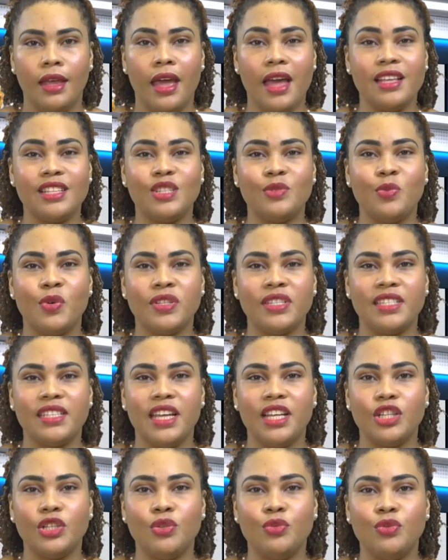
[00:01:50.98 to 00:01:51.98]
Export
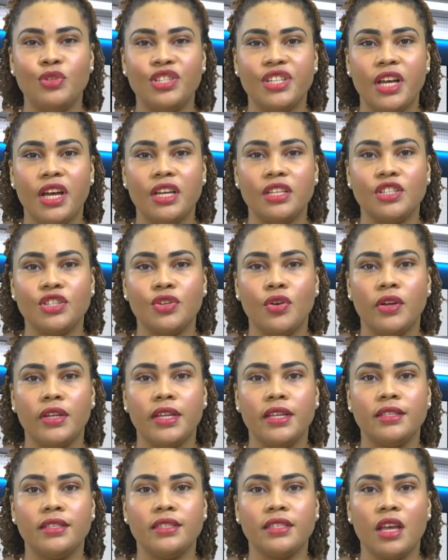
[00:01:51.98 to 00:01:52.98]
St. Lucia
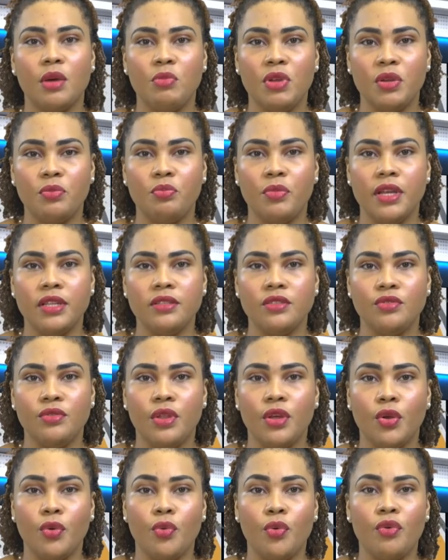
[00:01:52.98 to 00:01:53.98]
assured its commitment to
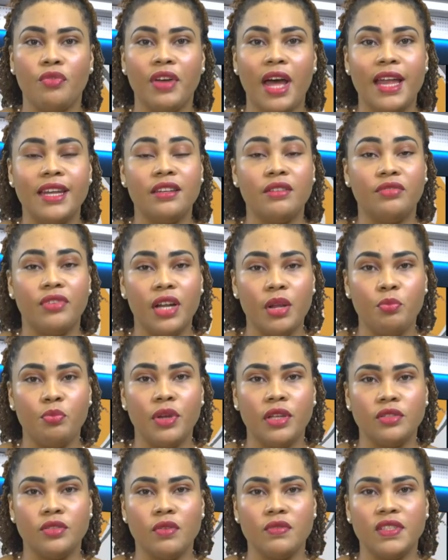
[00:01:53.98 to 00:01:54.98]
the growth and
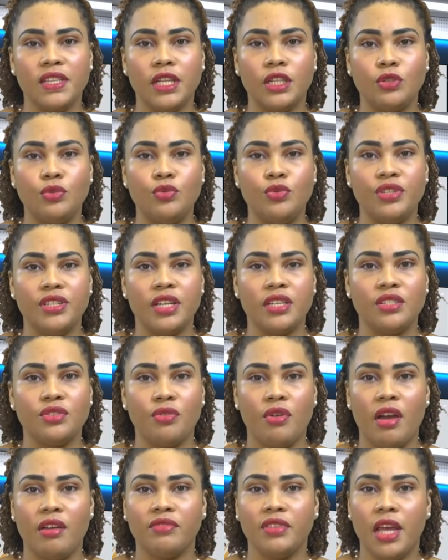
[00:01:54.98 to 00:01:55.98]
development of St. Lucia's
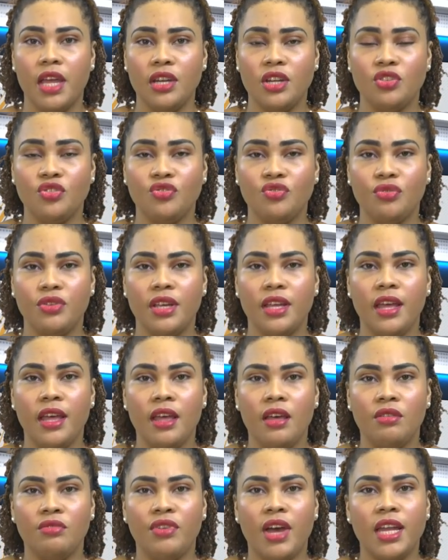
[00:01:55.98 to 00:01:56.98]
craft industry,
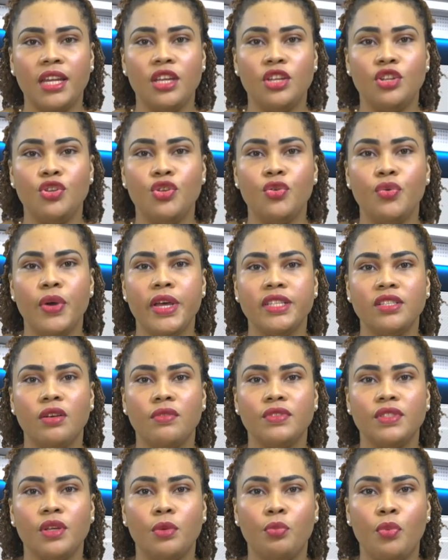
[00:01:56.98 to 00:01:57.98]
finding new ways
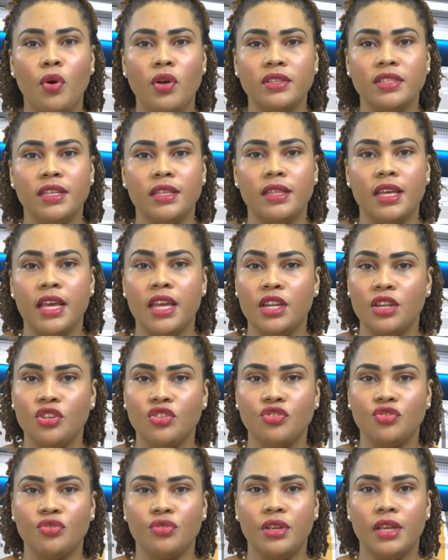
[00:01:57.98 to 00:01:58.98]
of supporting the
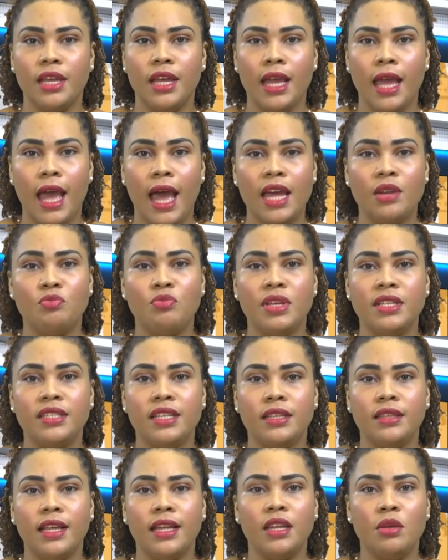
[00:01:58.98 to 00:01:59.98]
industry and
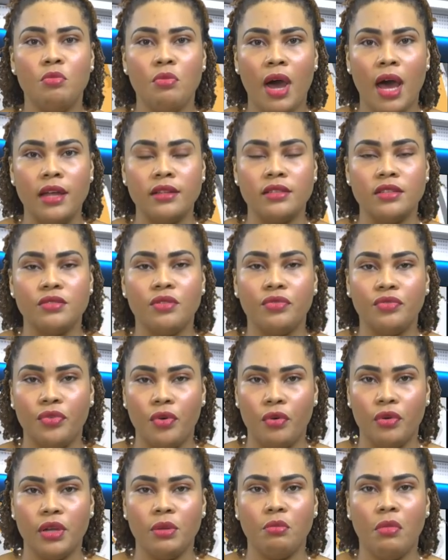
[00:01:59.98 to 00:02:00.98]
meeting the demands of
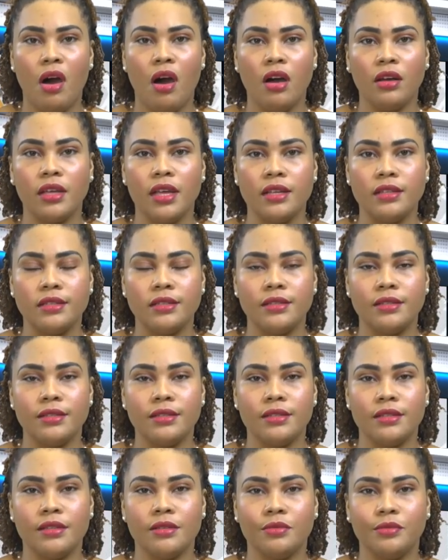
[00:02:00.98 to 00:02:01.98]
foreign
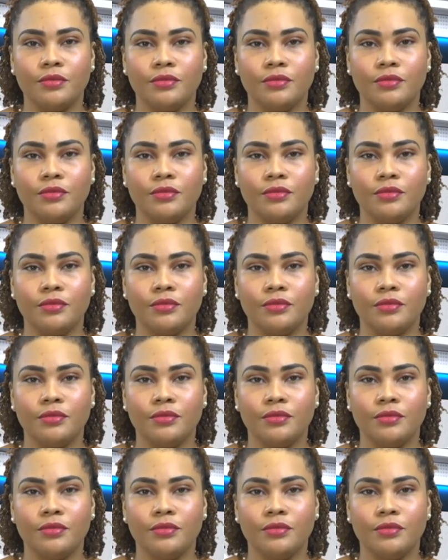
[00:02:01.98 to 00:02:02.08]
markets.